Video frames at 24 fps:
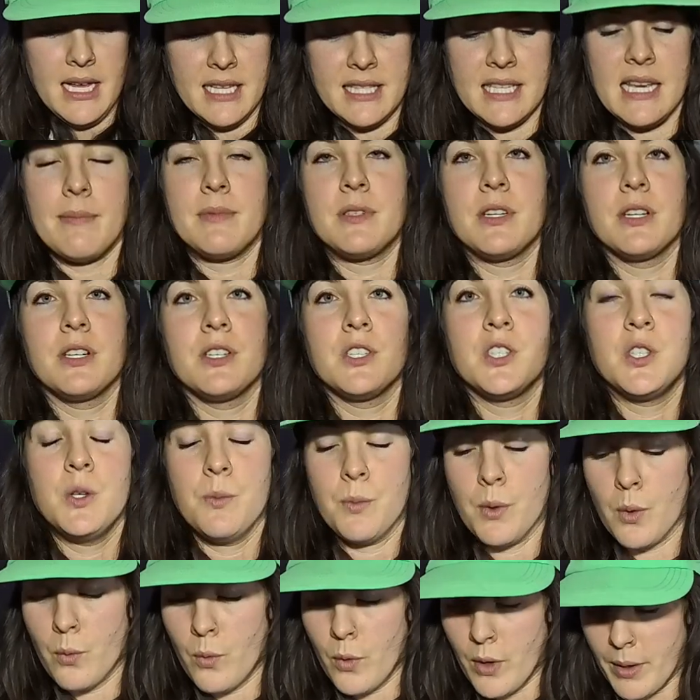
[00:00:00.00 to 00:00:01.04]
it's kept her
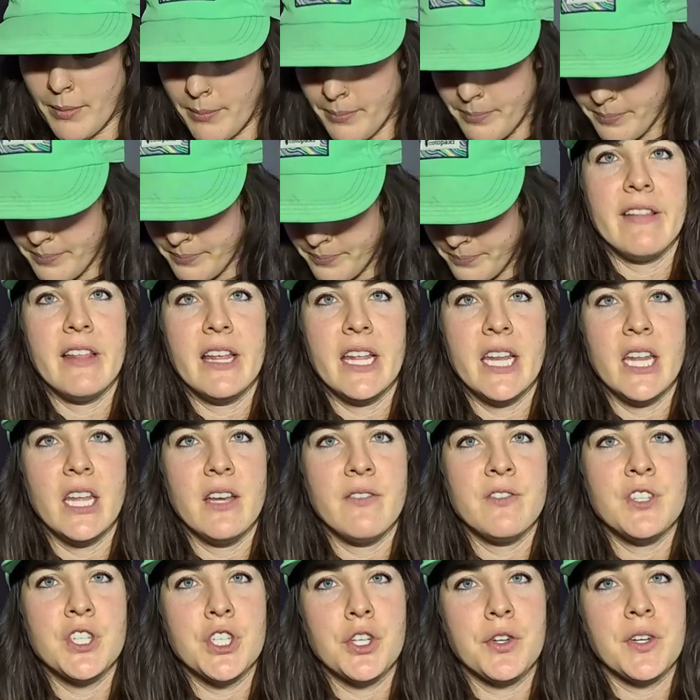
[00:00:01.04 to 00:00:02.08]
super warm. And then
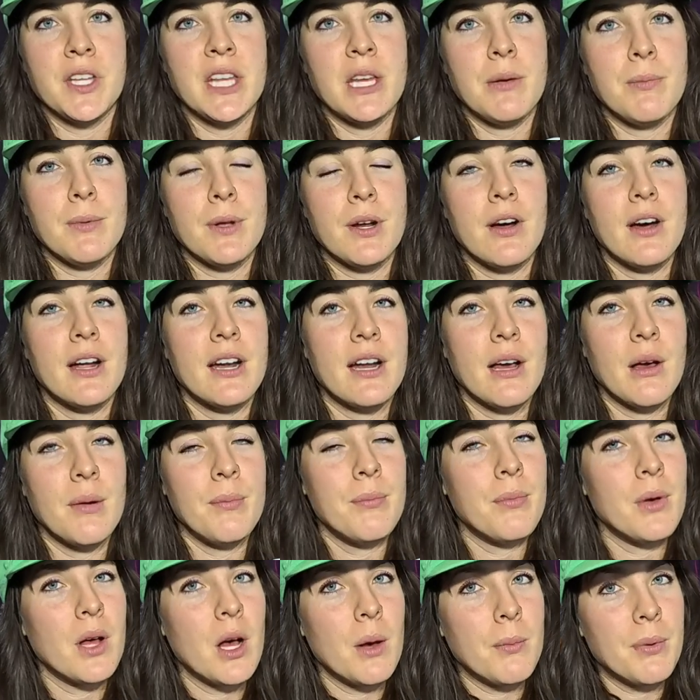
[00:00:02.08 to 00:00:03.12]
if she'll keep it on,
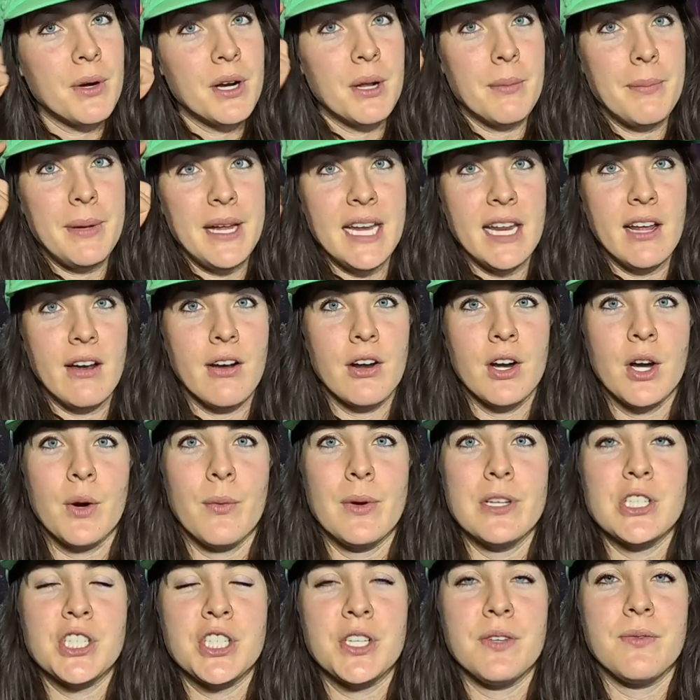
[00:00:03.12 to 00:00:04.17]
I'll put a beanie on
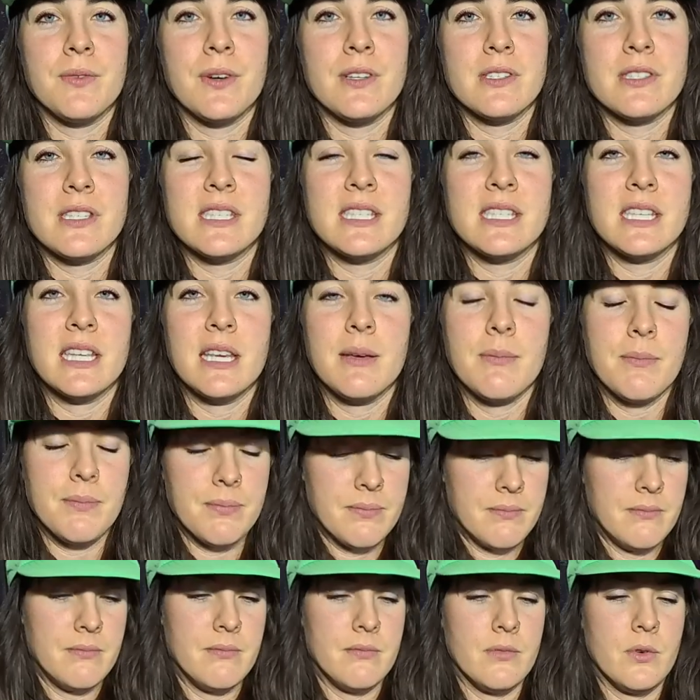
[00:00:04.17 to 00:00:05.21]
her once she falls asleep,
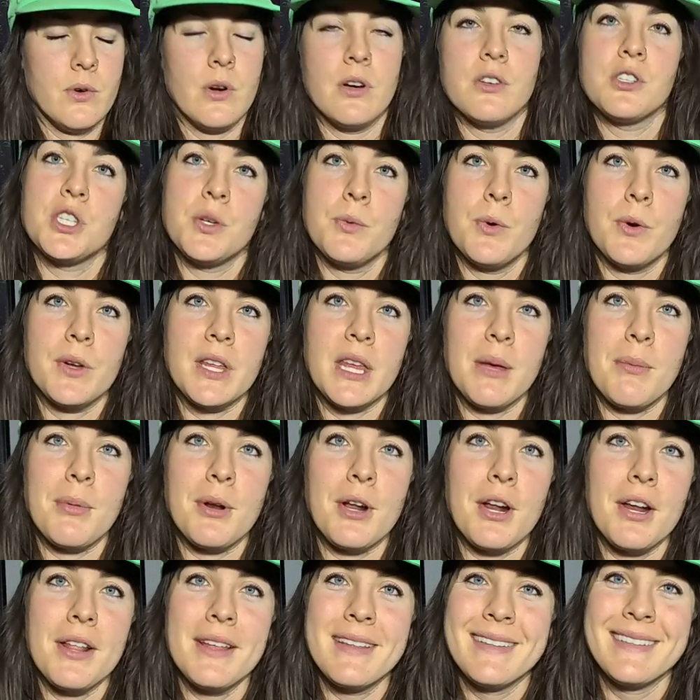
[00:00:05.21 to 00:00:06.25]
or else she won't keep
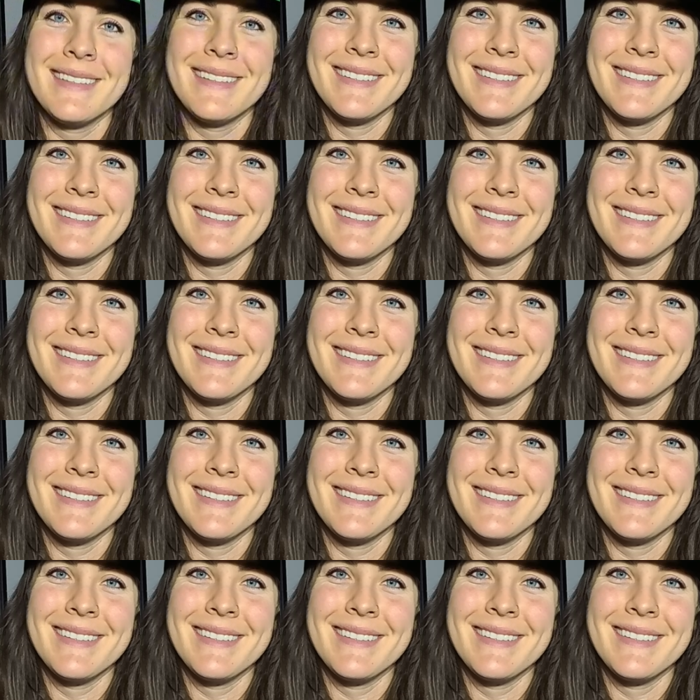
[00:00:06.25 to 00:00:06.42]
it on.